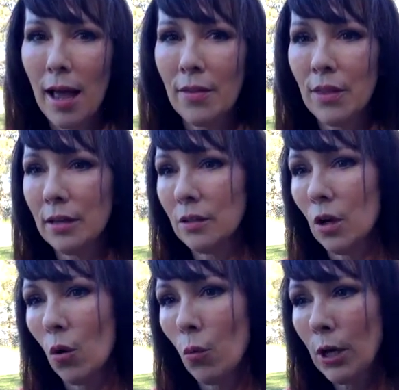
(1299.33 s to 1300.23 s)
And then
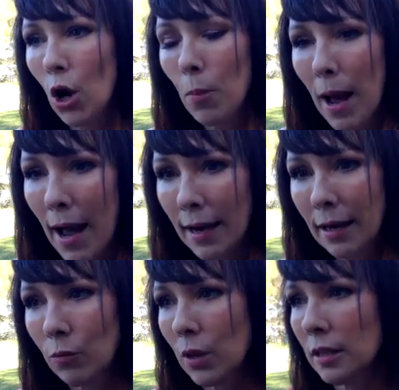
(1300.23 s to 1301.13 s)
we go back
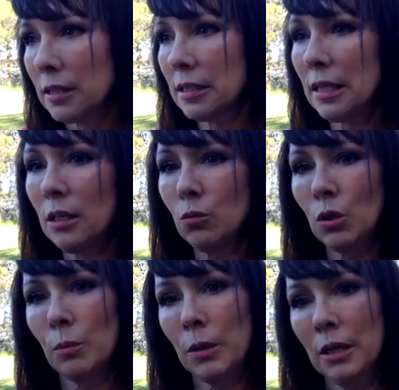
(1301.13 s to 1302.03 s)
and a scene
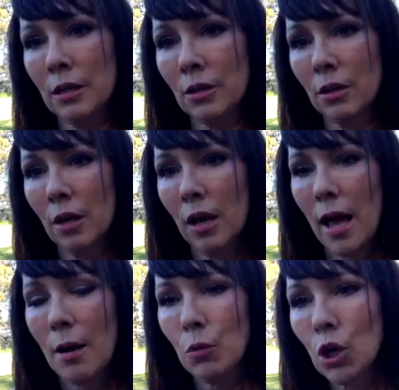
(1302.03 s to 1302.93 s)
will appear,
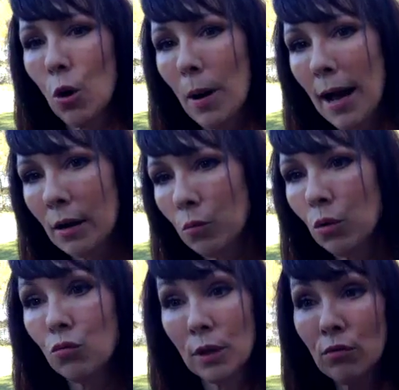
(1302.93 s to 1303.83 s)
and we'll go back and
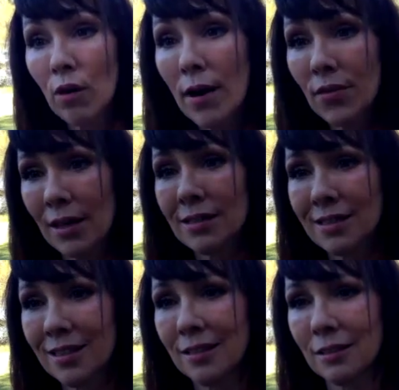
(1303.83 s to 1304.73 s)
we'll rewrite that
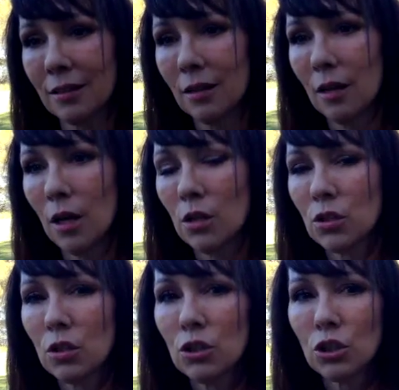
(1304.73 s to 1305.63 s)
scene.
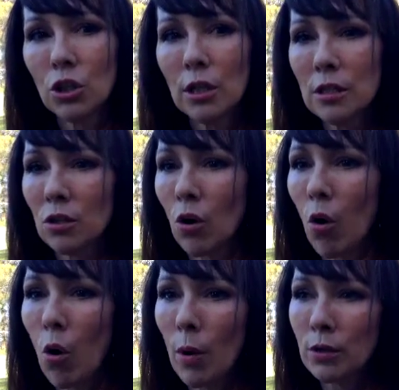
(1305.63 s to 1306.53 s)
So the journeys are
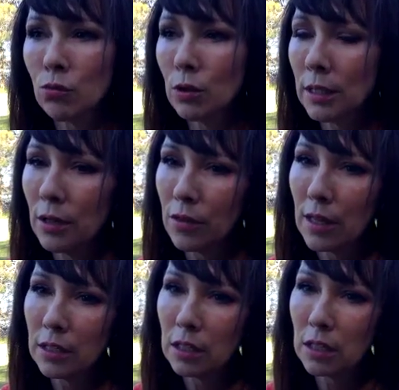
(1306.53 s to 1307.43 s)
always really
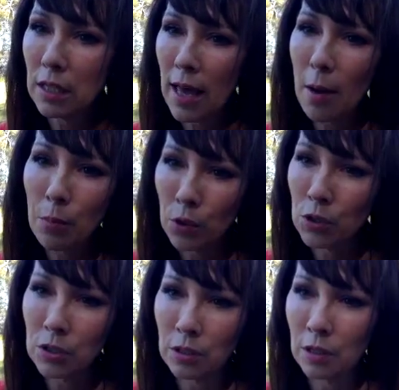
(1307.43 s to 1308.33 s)
authentic to that
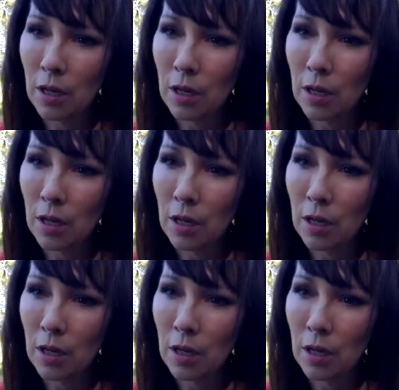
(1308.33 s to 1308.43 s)
person.